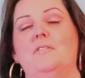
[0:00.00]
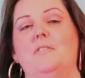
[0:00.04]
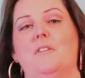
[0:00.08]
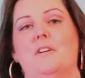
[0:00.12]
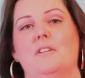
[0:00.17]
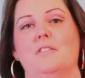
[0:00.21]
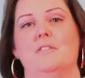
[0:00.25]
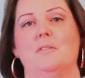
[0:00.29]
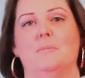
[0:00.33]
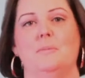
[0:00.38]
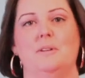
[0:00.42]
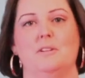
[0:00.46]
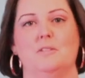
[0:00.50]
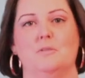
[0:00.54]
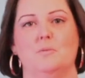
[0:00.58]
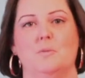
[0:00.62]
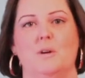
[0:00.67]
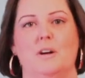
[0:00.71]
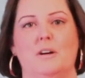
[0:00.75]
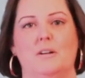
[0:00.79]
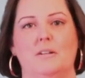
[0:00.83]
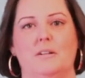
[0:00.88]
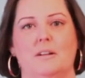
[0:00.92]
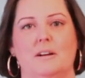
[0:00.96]
far from me as
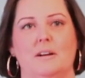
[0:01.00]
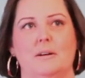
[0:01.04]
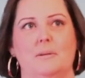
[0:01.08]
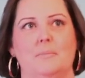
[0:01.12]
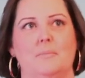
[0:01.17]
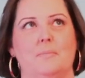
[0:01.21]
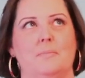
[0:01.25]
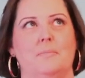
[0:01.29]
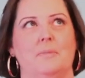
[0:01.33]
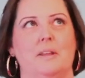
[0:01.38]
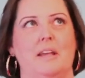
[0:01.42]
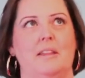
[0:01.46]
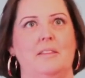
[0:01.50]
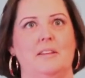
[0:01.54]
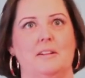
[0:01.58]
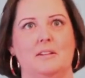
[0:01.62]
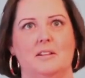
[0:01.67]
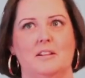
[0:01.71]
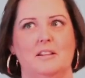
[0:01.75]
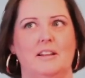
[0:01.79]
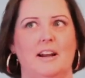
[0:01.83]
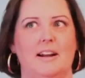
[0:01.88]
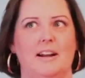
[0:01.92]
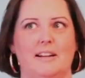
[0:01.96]
well, and then
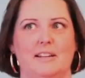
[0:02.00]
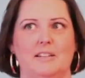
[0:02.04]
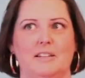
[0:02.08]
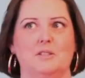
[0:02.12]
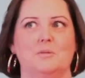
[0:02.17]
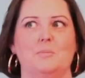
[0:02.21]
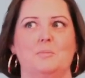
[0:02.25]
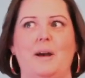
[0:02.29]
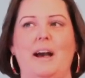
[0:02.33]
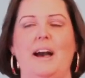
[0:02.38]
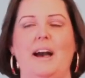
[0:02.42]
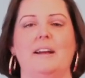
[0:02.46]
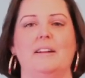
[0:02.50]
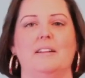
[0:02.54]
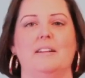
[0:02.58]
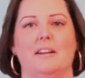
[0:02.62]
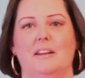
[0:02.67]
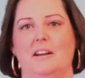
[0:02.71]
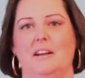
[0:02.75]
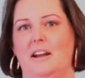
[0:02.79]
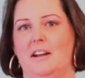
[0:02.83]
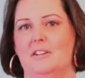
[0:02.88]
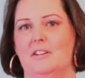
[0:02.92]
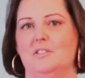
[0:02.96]
the lighting is bad.
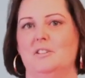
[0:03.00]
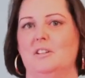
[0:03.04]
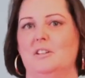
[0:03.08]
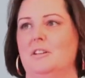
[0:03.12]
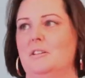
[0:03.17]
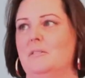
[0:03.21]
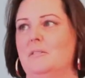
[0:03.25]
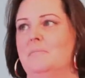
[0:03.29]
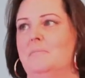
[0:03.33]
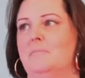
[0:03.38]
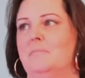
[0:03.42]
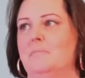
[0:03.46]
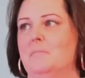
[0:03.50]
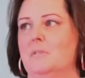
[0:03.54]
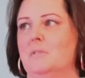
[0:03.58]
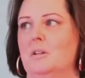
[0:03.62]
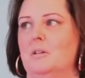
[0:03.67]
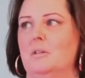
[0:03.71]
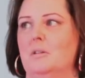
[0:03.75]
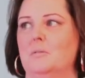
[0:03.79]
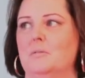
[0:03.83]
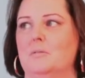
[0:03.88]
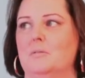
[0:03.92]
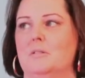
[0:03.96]
Like I actually
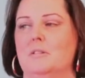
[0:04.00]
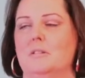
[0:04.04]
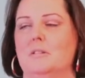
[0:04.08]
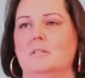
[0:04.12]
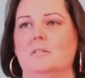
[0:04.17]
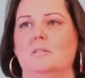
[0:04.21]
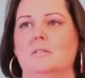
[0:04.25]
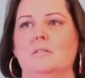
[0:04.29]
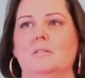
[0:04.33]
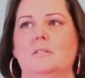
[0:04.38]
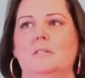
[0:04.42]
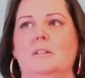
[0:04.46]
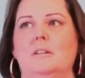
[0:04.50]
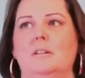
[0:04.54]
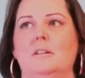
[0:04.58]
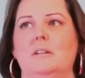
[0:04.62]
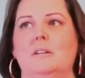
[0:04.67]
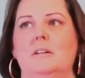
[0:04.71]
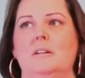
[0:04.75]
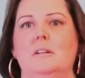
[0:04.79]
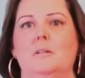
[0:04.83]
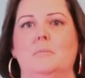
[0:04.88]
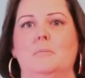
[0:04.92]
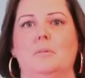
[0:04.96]
closed the
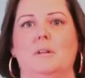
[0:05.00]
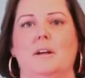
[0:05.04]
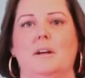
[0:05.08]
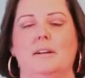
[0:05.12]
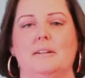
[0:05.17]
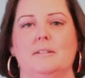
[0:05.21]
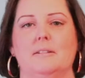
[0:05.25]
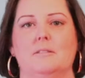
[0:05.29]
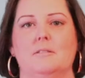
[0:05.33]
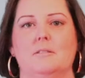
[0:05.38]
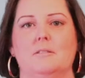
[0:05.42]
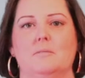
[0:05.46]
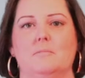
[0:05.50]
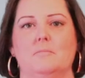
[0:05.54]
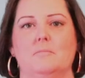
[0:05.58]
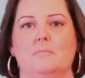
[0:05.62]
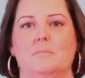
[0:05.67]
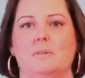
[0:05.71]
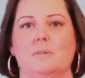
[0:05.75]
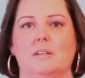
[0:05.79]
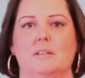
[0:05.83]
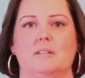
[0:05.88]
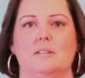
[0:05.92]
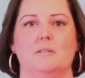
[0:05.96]
blinds
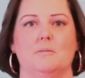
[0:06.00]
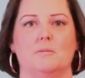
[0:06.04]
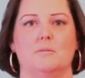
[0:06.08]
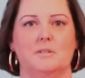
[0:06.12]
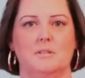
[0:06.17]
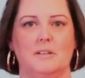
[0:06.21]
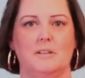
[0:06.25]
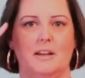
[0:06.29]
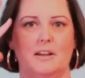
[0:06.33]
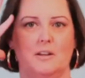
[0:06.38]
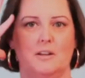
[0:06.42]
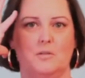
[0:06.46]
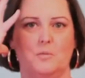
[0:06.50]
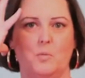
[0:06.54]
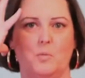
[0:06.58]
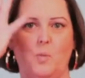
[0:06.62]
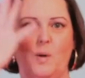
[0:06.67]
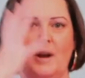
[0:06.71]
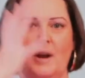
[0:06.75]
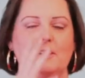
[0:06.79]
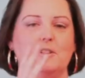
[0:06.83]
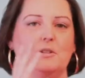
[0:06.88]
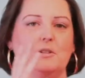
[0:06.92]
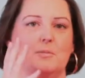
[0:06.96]
because it was like
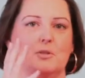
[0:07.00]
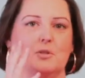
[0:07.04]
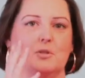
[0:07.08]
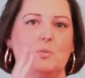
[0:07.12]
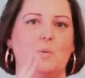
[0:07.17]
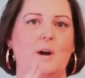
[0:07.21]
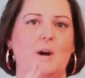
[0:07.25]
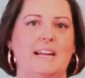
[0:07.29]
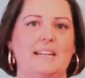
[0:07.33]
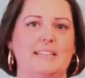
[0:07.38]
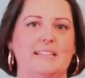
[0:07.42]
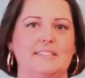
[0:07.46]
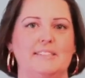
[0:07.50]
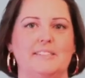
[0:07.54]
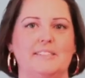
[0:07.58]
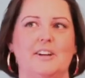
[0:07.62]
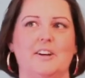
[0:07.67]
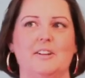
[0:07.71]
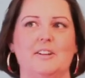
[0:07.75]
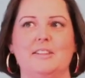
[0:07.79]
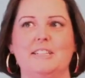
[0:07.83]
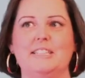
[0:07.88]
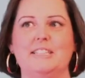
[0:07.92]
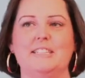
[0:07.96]
way too much white
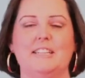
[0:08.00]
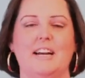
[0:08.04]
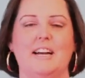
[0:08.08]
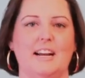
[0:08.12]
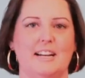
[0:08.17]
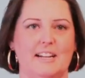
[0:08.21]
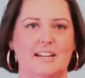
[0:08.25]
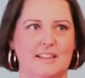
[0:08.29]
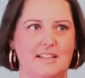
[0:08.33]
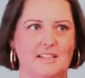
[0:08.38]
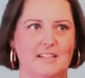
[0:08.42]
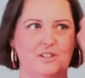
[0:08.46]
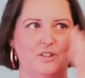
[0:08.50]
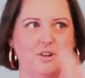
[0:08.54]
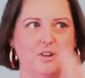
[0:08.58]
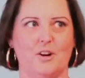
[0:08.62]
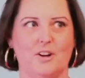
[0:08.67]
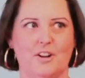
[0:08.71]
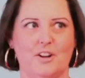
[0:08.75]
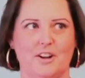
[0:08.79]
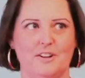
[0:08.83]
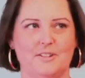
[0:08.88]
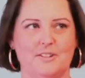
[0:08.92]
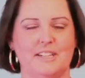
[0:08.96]
on the side and then
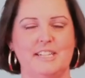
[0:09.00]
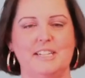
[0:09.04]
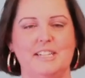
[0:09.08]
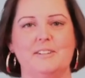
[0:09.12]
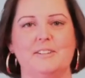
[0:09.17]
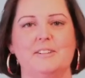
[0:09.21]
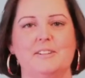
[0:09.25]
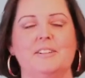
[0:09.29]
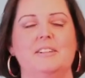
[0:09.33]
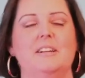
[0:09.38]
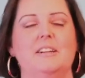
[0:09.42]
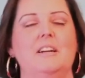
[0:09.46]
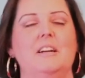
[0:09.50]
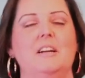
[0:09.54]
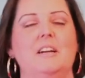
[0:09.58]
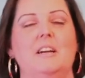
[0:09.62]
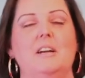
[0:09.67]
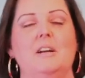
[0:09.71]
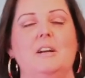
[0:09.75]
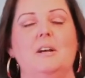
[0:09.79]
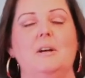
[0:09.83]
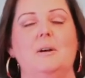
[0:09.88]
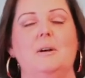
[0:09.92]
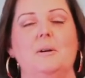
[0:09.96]
dark on here.
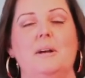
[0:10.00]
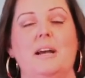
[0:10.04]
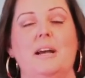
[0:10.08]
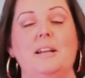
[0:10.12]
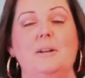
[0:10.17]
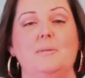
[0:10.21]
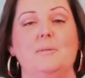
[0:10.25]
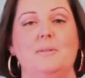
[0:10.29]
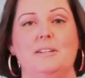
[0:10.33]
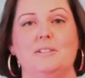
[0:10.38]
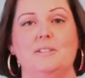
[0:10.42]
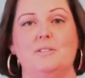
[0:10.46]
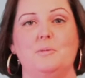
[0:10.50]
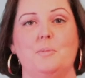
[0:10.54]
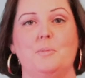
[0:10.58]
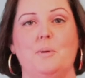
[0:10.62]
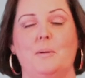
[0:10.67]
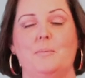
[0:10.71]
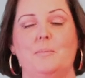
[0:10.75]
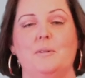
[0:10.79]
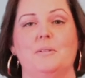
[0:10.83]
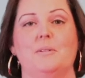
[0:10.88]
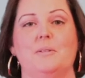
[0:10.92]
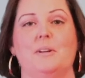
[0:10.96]
Anyways, you
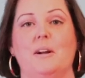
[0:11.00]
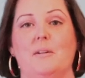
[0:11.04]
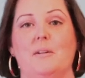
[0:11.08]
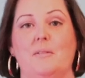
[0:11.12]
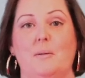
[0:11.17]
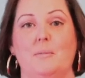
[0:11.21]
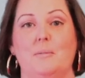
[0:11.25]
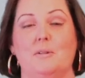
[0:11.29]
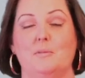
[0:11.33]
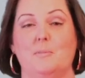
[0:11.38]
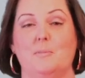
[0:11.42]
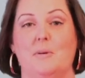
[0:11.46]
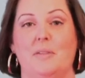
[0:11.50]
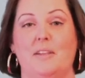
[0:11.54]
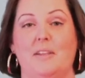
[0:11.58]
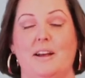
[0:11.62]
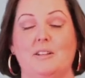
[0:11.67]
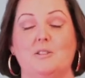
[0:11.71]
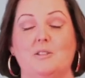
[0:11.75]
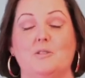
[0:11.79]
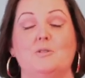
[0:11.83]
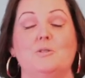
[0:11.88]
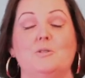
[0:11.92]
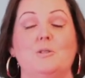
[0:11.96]
probably don't care that much about
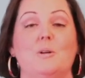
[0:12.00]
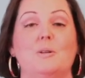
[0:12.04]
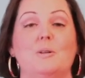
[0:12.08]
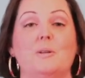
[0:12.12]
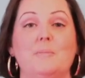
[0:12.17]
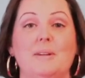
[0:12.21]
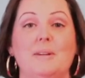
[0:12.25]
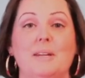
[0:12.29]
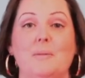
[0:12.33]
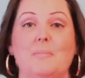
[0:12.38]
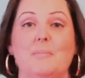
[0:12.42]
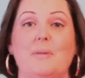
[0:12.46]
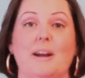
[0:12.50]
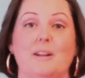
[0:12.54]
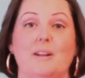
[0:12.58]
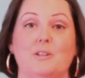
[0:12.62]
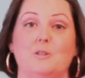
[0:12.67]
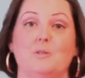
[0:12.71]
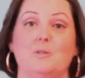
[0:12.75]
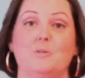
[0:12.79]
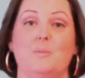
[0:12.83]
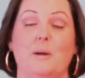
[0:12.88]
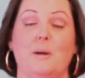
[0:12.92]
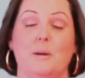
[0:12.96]
that. So let me get back
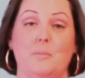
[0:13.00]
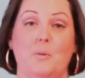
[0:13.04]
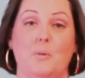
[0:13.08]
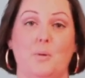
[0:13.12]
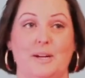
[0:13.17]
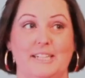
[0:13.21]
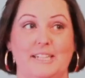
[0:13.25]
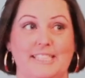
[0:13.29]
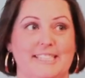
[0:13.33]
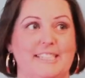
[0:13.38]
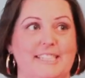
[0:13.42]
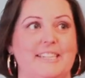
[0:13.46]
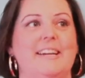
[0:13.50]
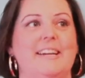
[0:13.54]
to my point.